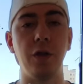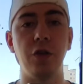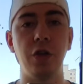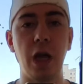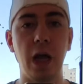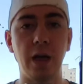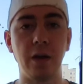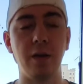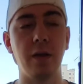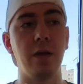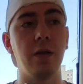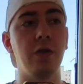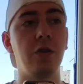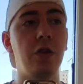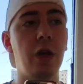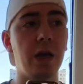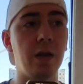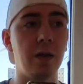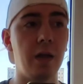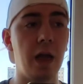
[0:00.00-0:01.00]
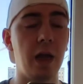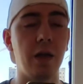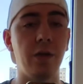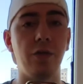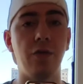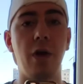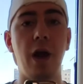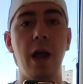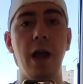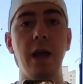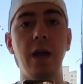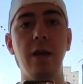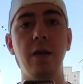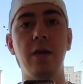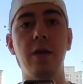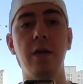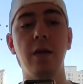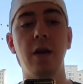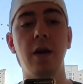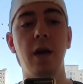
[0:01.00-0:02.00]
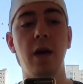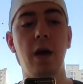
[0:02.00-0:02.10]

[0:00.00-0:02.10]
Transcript: checks, chest x-rays,